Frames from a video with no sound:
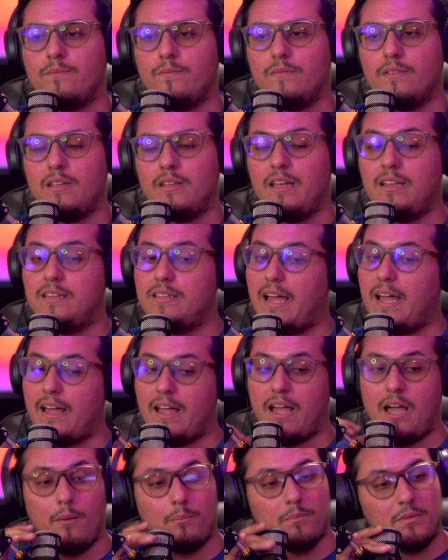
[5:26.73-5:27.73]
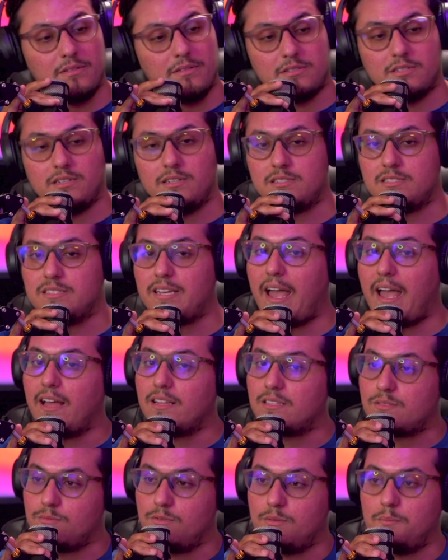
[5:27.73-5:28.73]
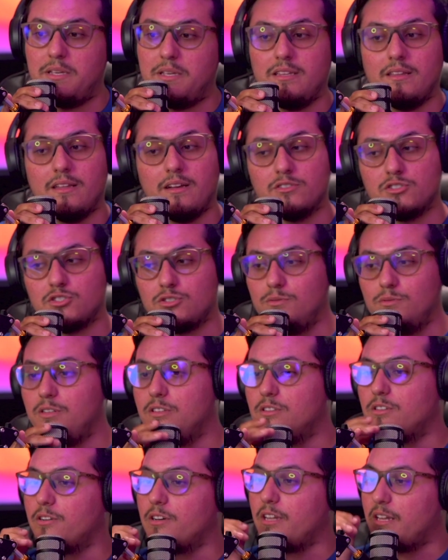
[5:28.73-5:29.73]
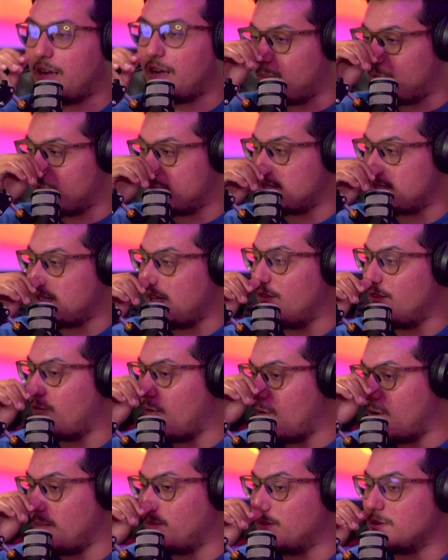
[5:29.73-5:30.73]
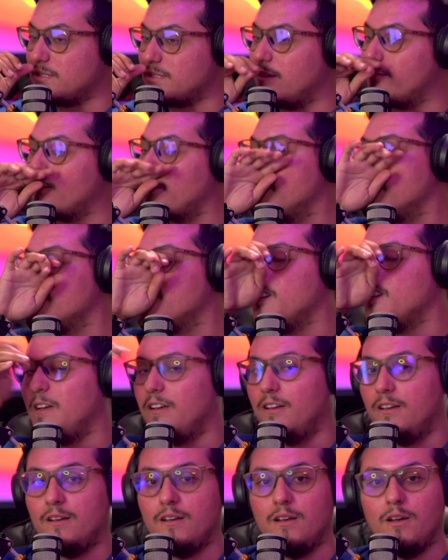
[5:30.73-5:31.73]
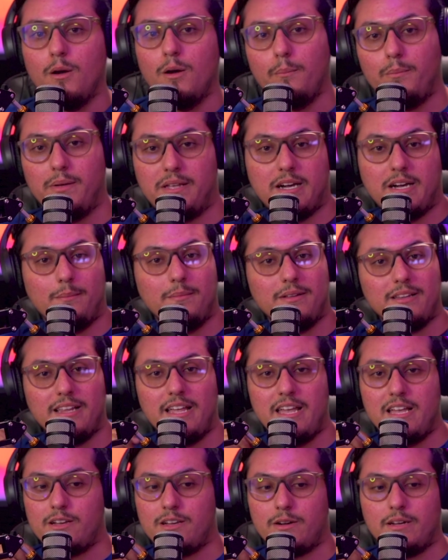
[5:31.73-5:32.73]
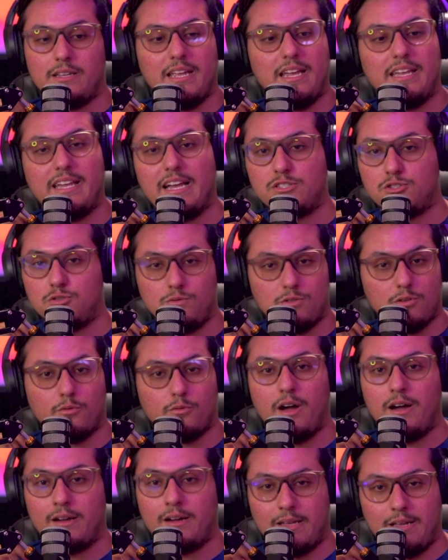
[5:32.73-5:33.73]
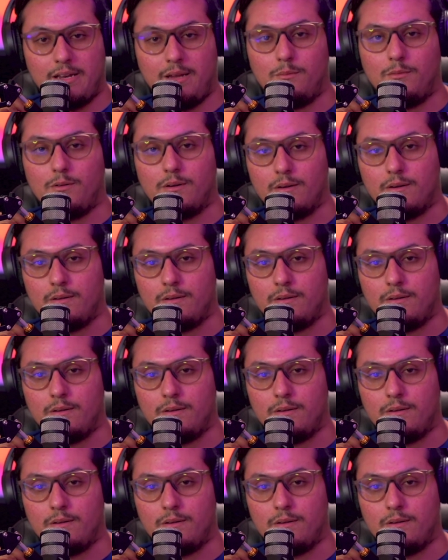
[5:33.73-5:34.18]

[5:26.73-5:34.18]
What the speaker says: And that happens because cats will be there shooting 39%, 40% from 3, become a Laker, and they can't shoot the rock anymore.